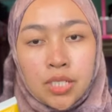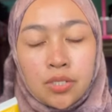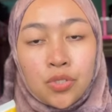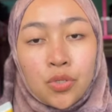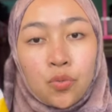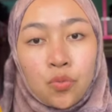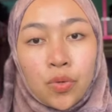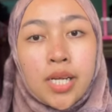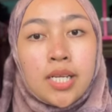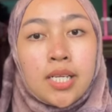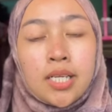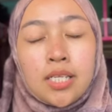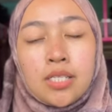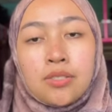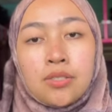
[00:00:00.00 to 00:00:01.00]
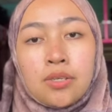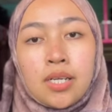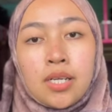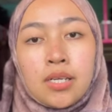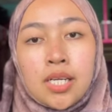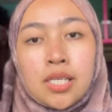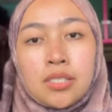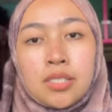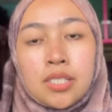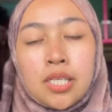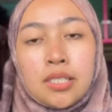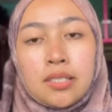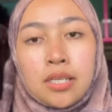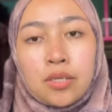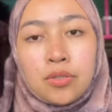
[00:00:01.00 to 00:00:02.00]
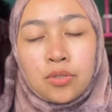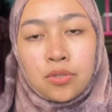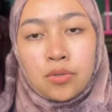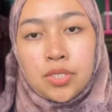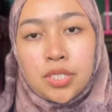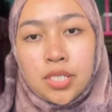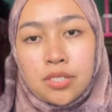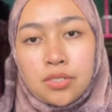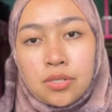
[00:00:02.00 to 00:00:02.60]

So what is Solarite 3 technology?